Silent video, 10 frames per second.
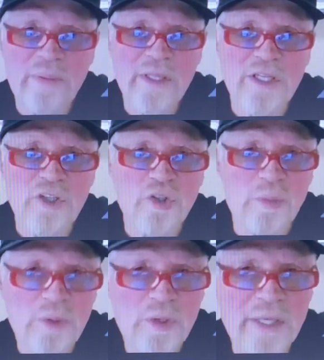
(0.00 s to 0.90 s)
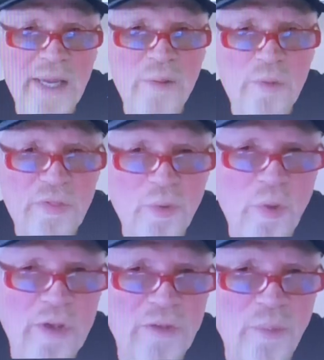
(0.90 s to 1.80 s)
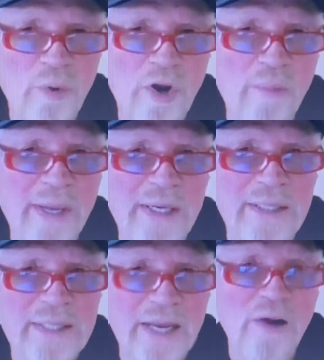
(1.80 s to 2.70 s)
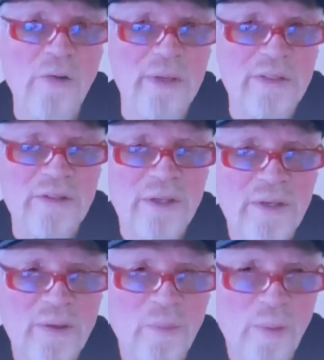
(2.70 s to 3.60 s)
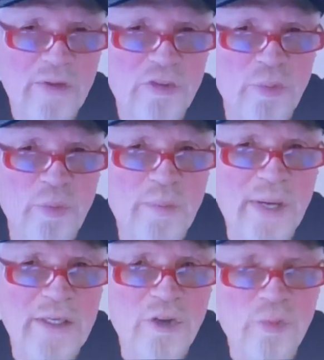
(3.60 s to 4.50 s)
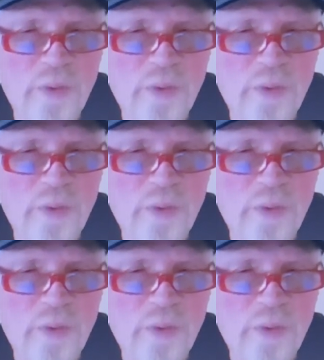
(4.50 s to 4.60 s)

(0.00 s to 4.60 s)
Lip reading: ability to communicate with the quantum realm and tell it what is it we want, because